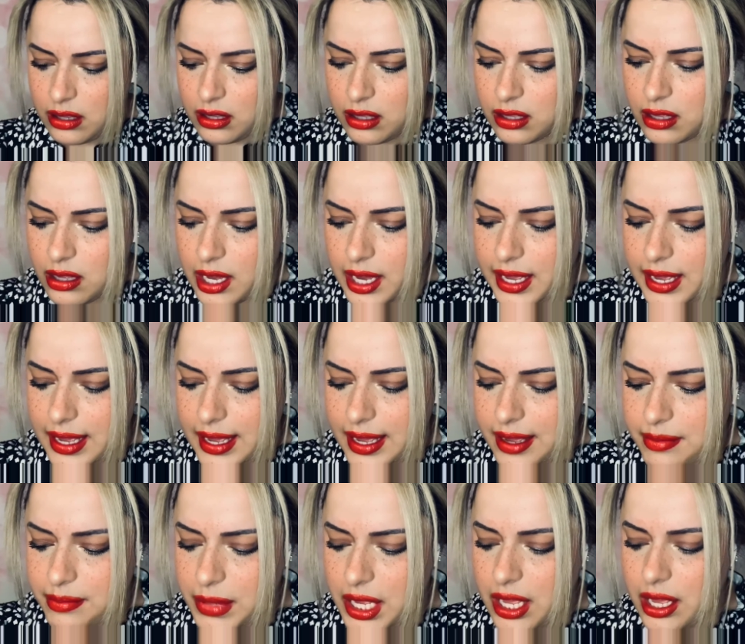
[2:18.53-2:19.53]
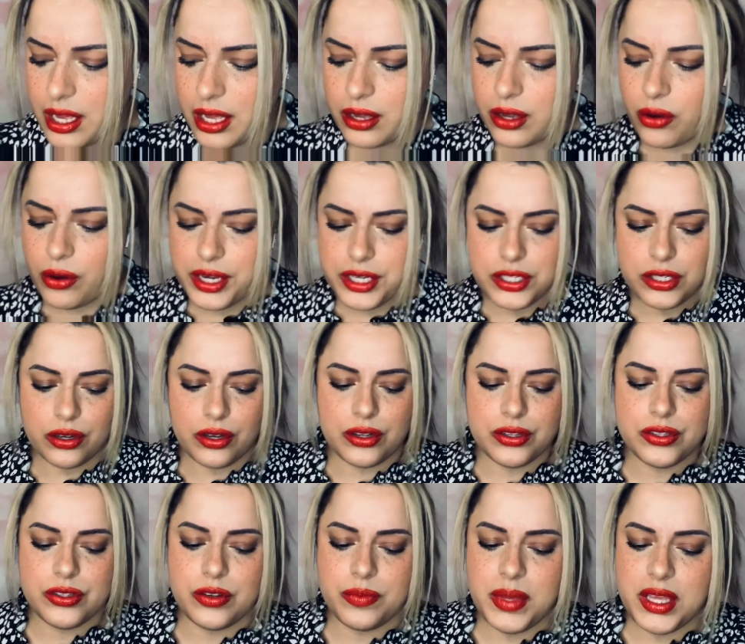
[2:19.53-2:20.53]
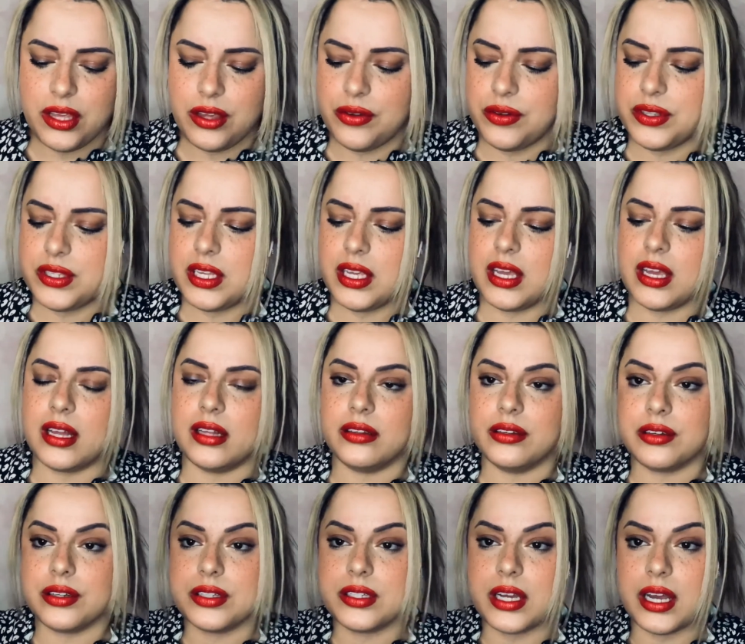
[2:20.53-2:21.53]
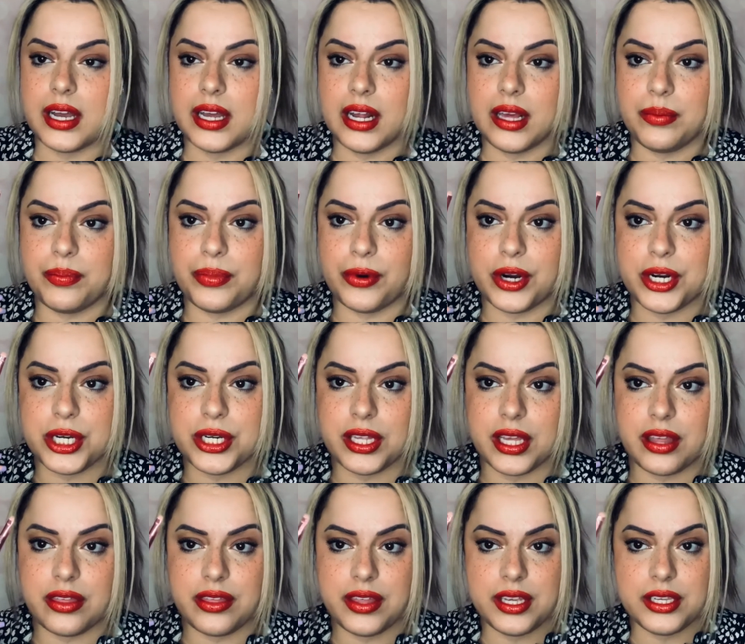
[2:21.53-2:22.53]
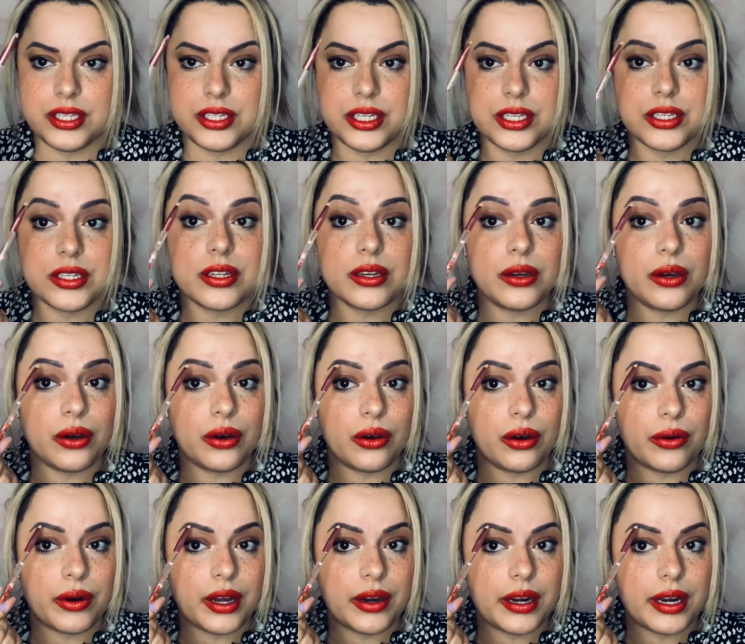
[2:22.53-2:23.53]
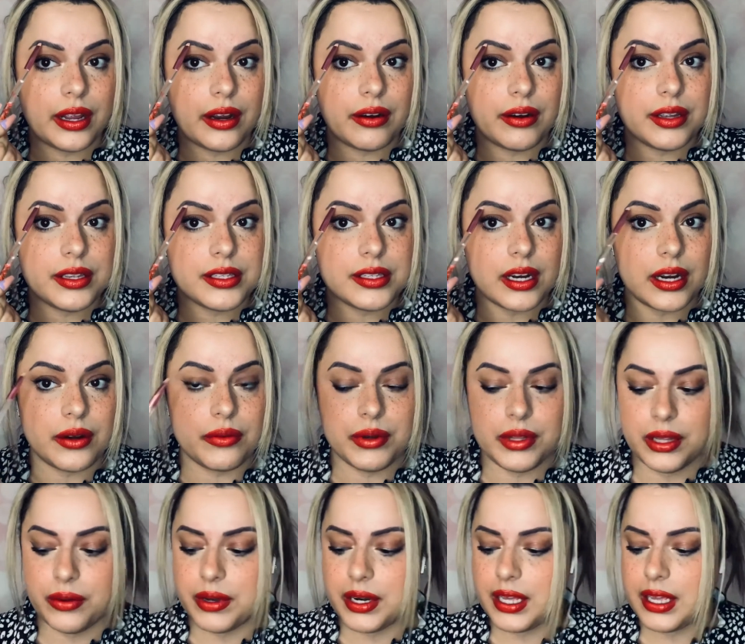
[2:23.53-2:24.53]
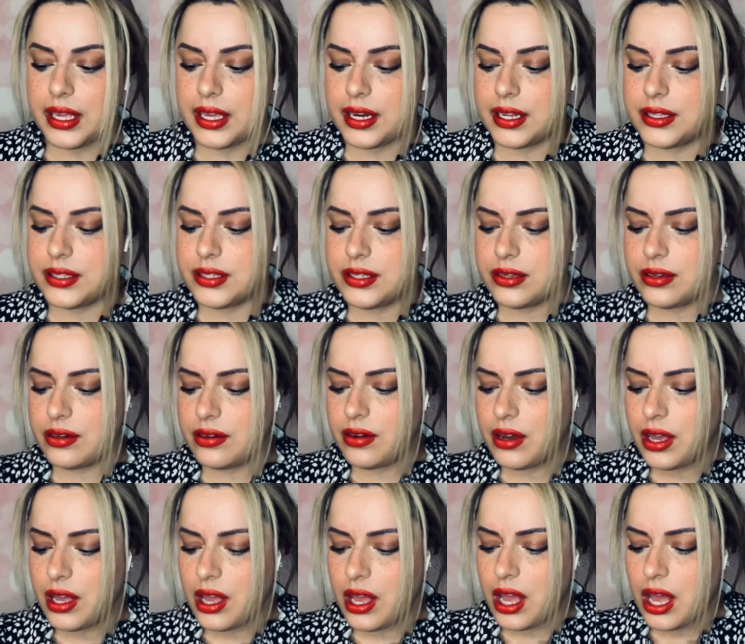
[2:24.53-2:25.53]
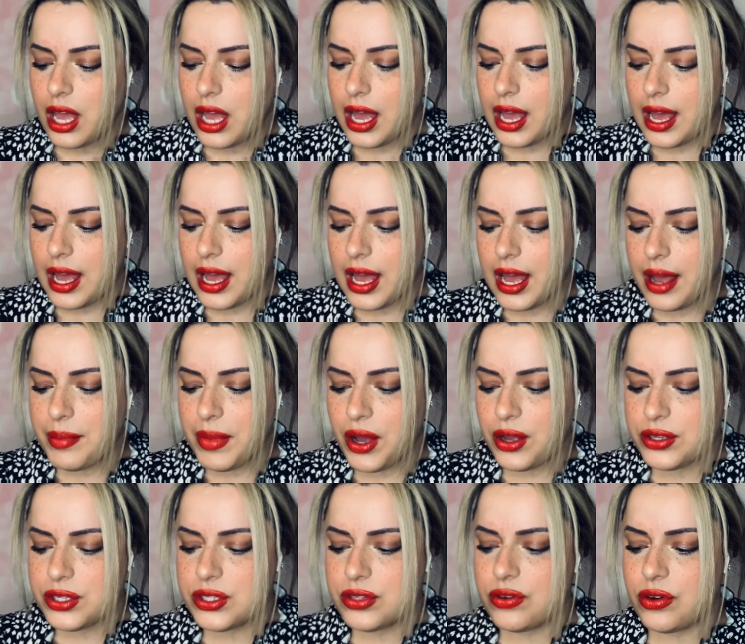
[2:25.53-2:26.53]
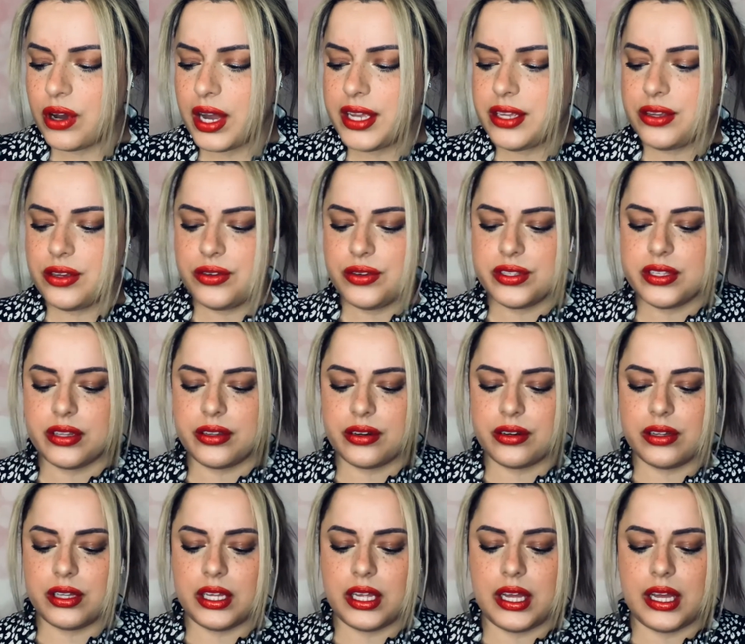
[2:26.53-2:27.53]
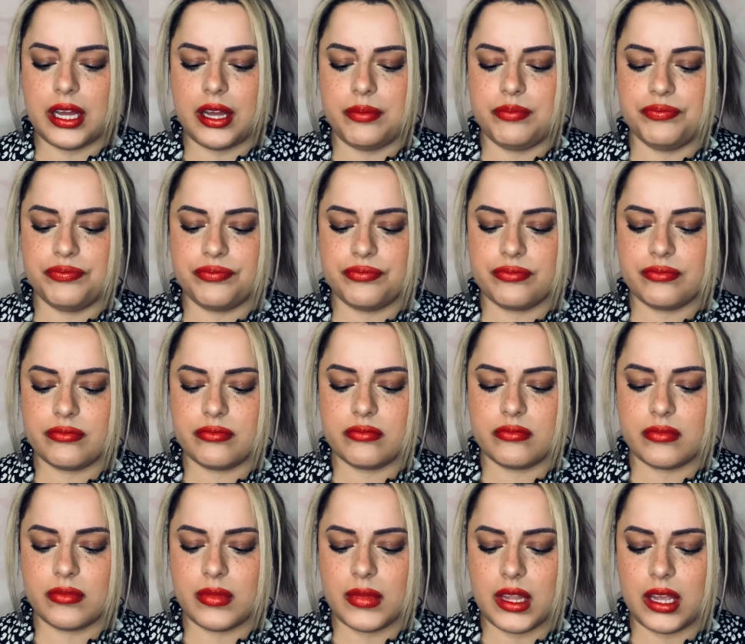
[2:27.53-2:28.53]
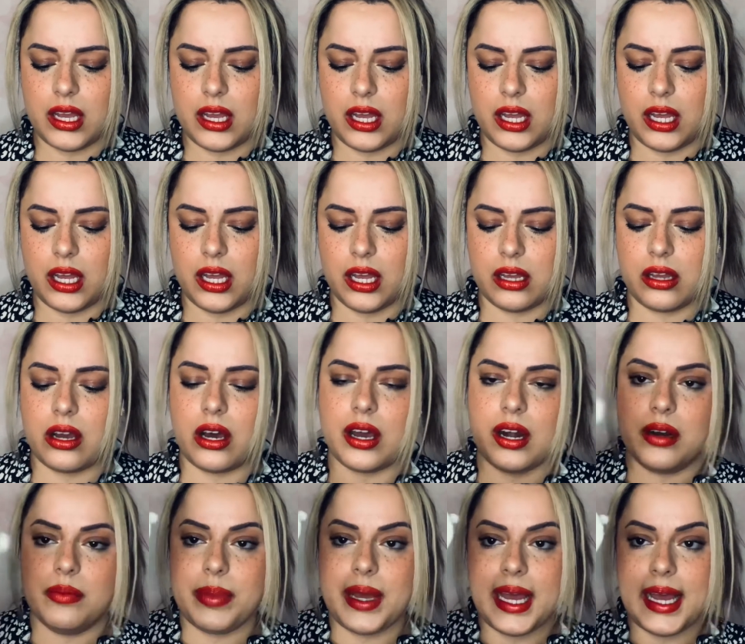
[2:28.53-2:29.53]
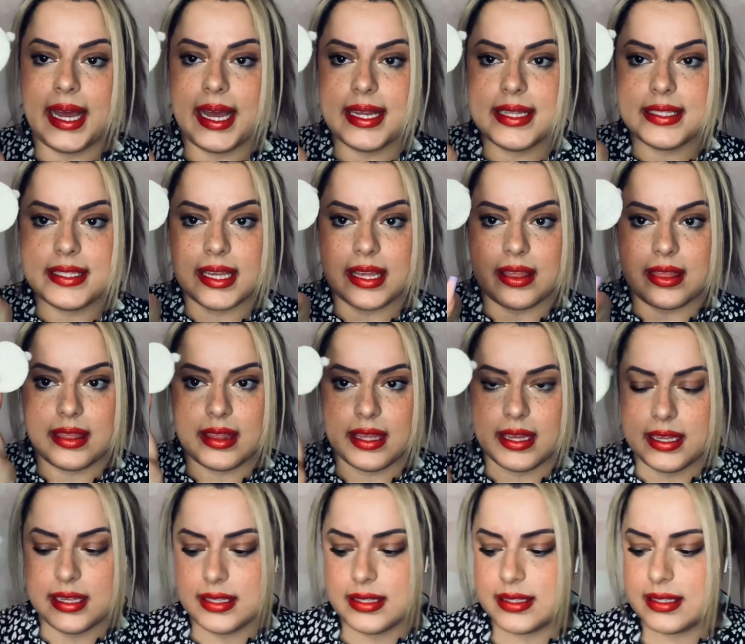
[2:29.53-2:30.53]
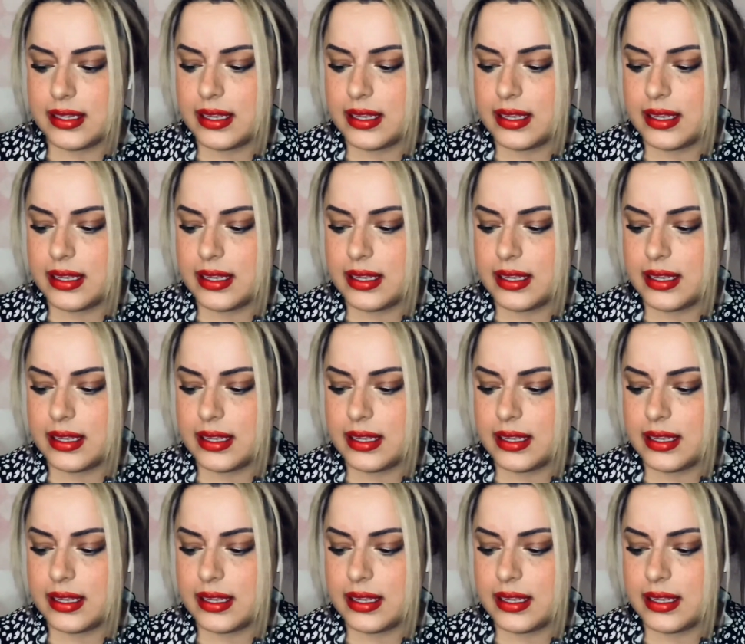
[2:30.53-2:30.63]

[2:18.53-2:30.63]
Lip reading: I am going to also be using a little tiny brush like this just to go around areas that I really want to get into. Also, I use little cotton pads like this,